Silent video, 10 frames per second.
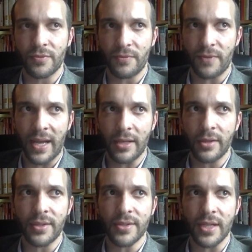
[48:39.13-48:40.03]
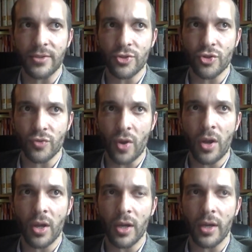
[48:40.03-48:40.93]
violent and
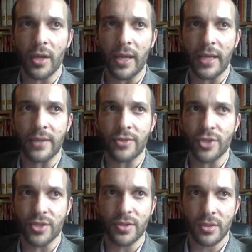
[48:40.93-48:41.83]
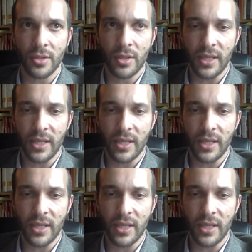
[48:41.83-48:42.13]
strong and just